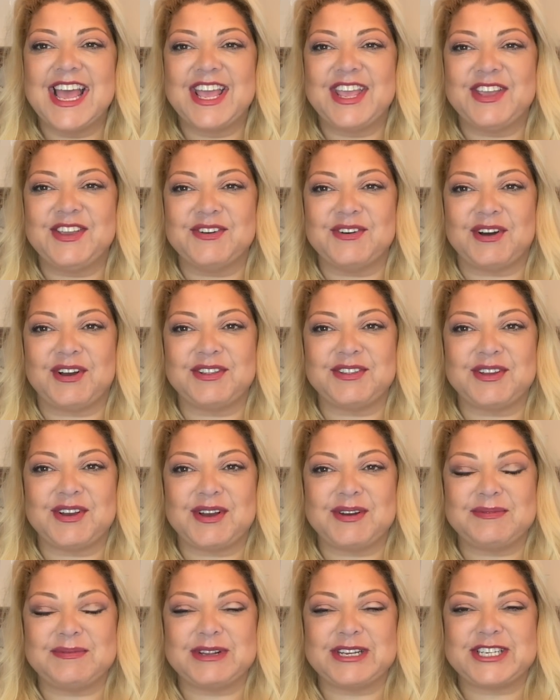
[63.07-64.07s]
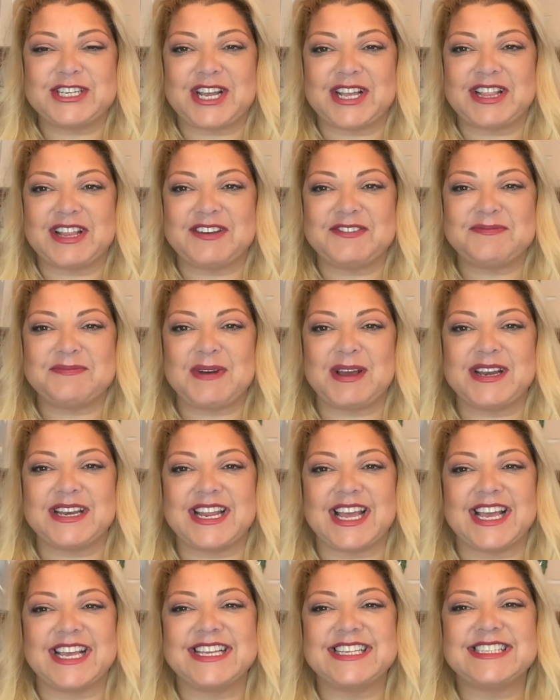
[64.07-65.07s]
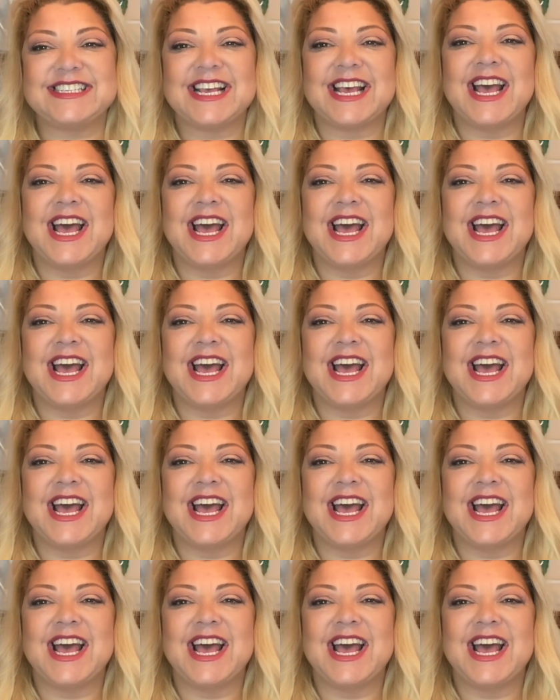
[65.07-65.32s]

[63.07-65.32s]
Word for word: You all know how much I love Mondays.